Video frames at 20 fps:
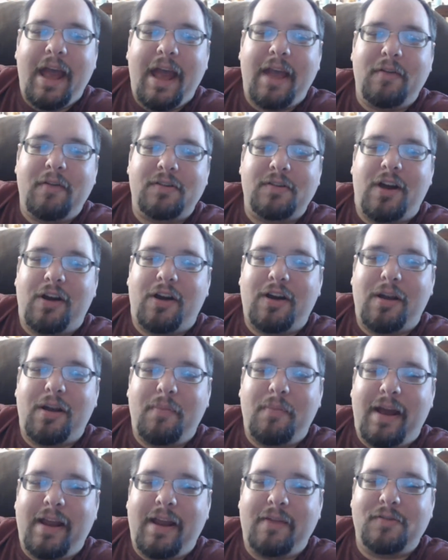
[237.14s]
And he was talking
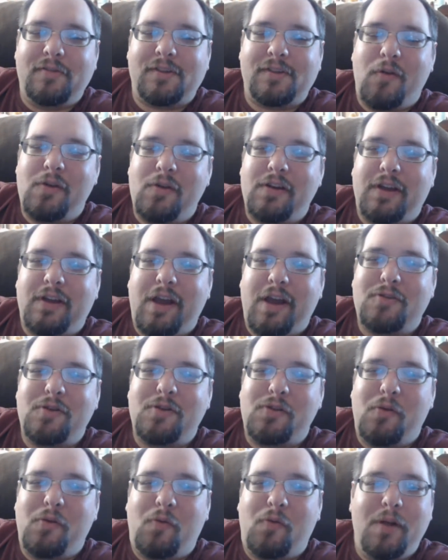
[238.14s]
about he was going to go
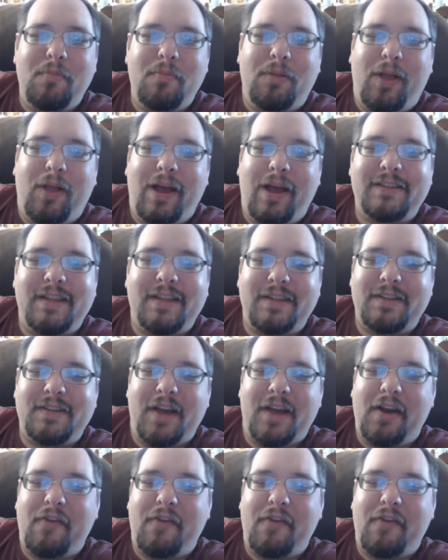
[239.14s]
to the one place that's